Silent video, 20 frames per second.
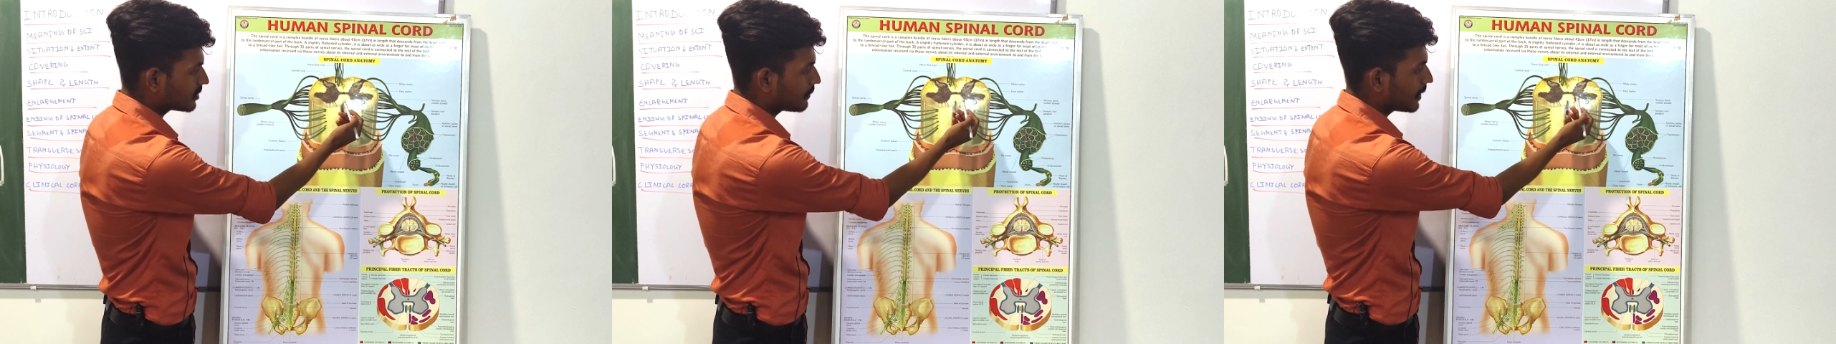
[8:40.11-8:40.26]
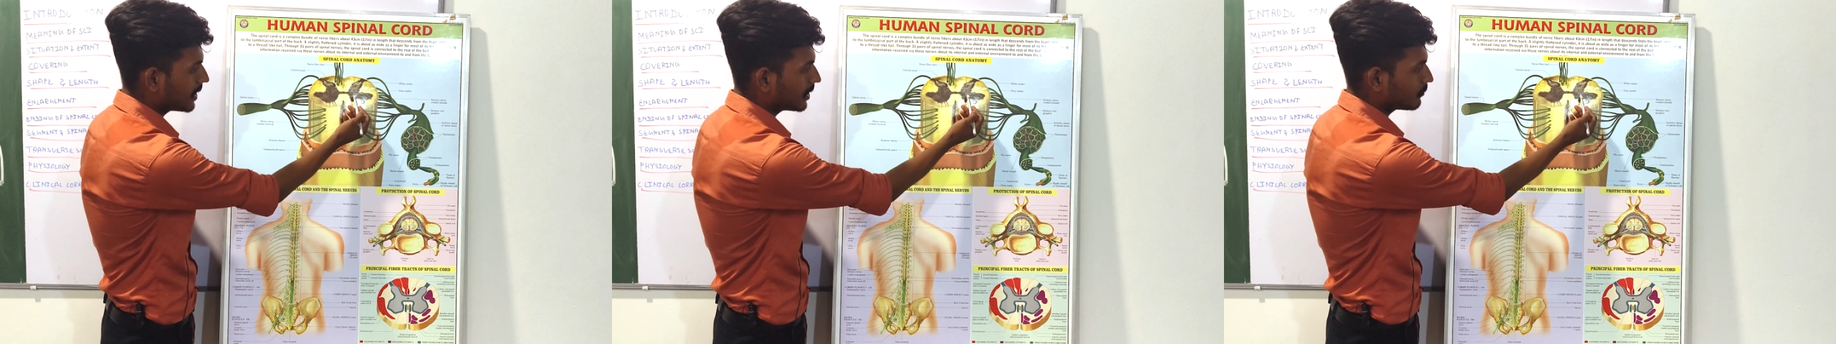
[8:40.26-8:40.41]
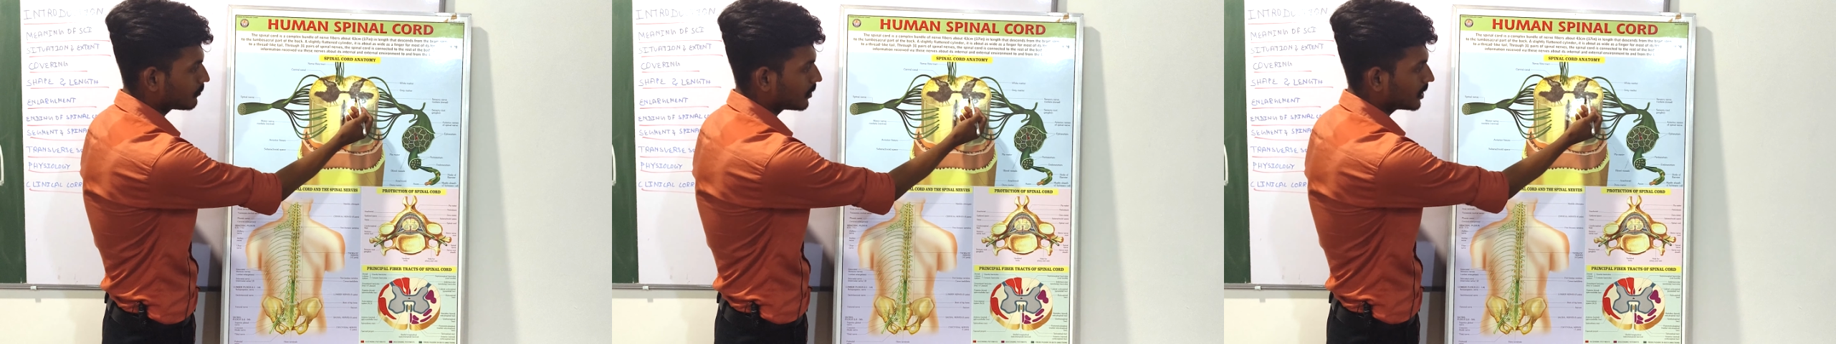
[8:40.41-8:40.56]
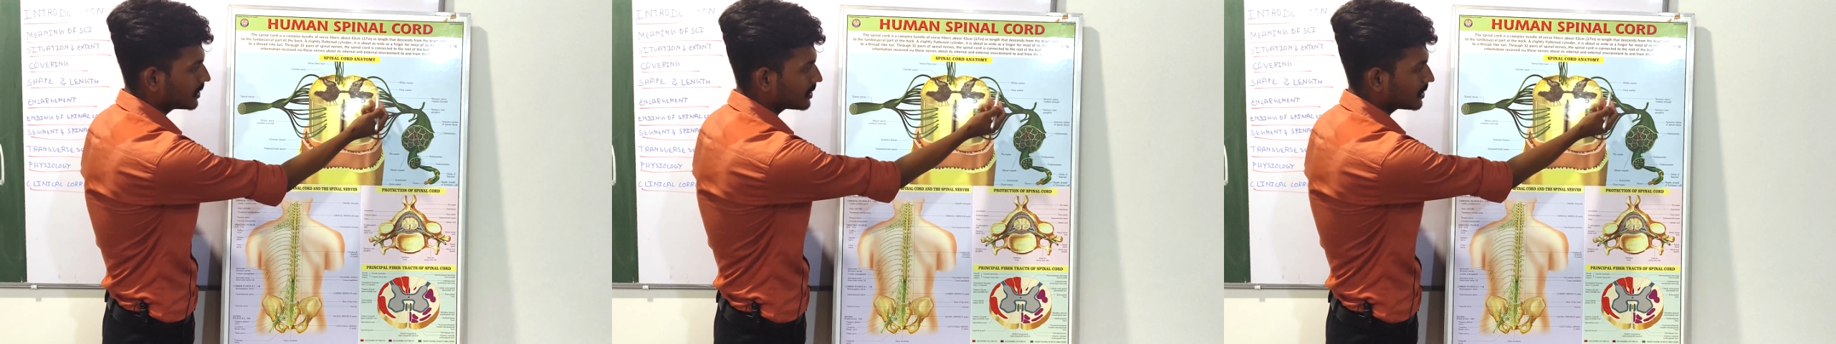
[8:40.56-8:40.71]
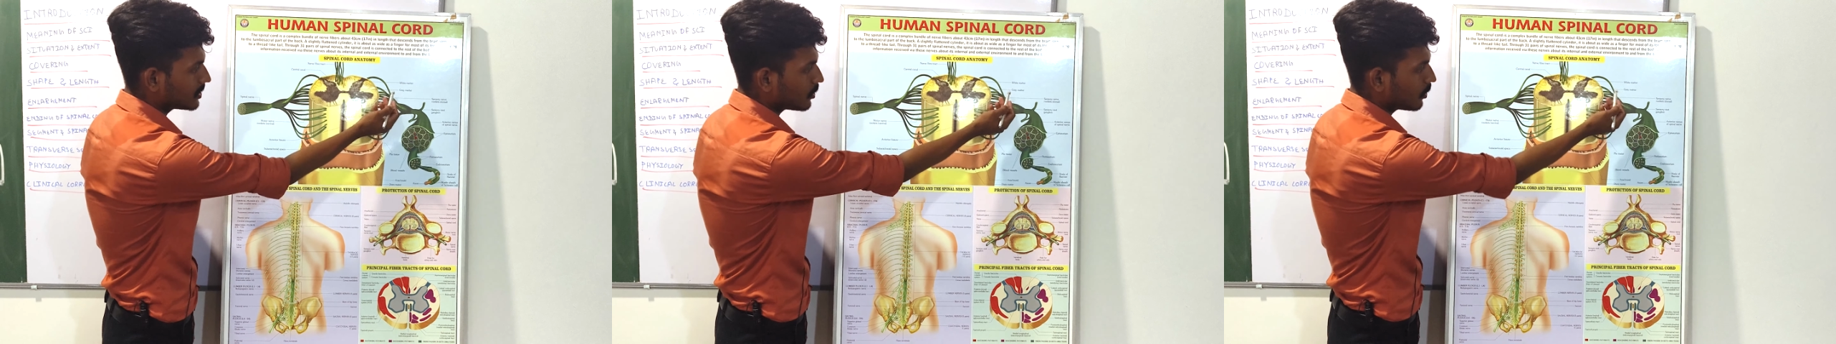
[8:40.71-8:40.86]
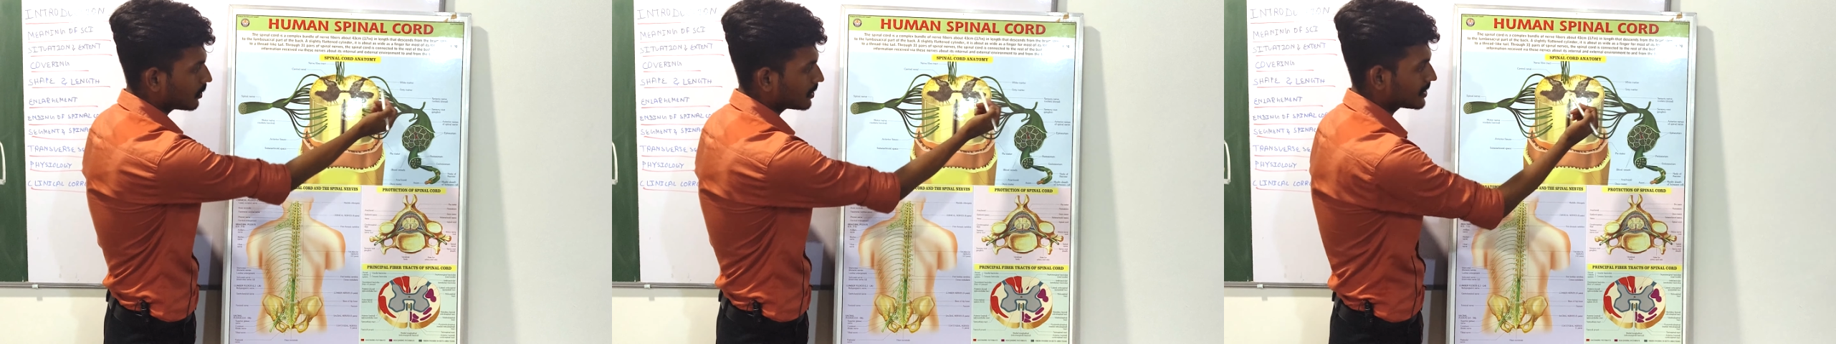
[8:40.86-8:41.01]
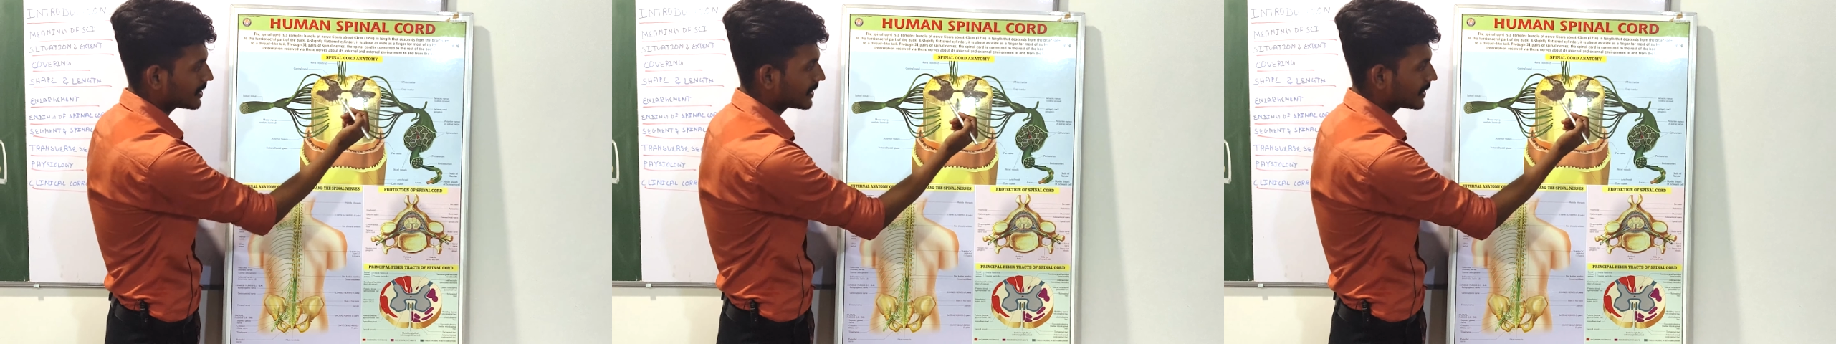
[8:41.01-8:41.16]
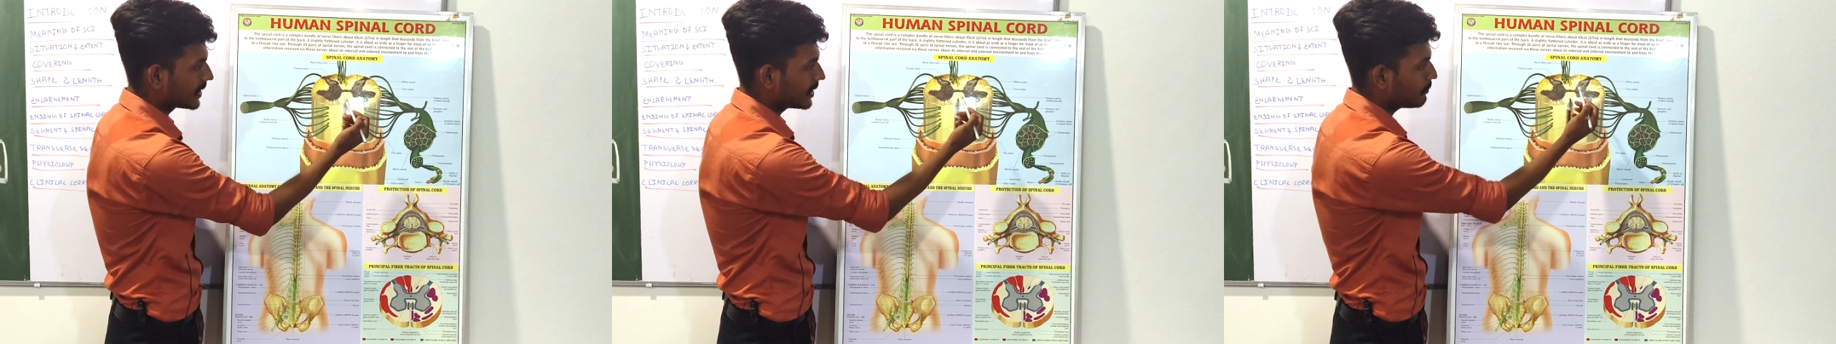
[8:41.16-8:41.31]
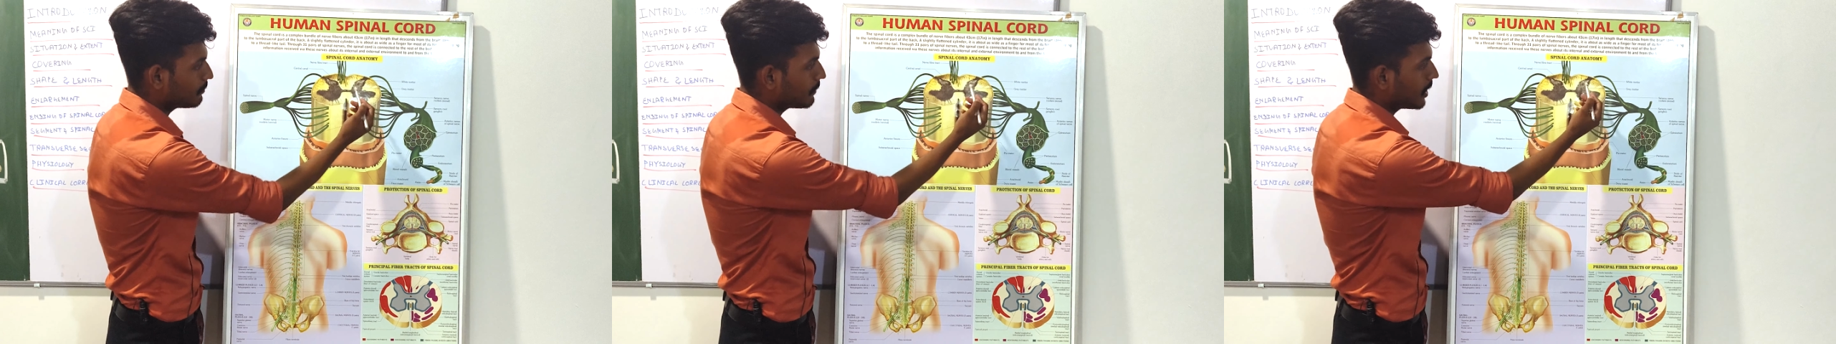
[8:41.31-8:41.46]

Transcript: one is called the gray matter,